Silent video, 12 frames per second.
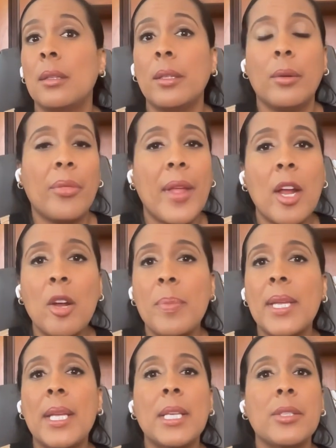you know,
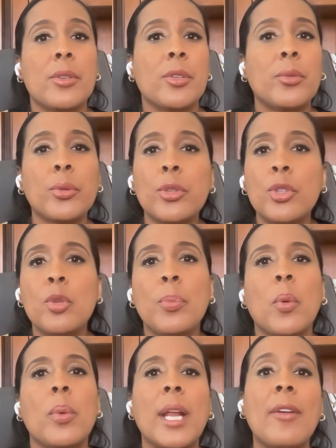therapist or group
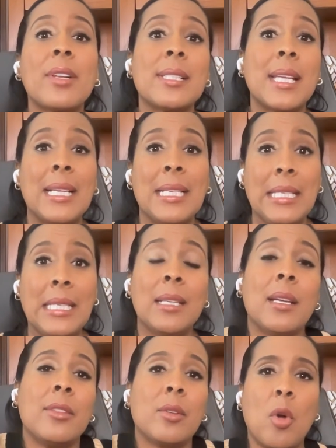or whatever it is they
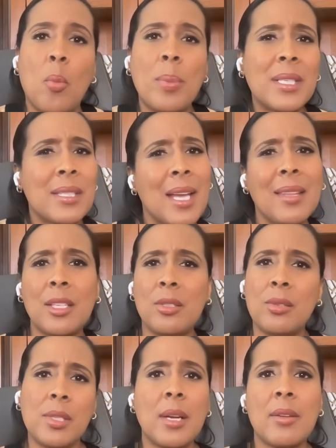need and they're open to that,
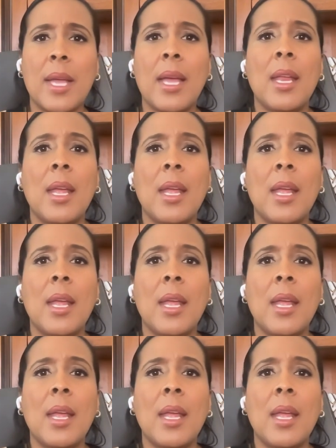then you share that.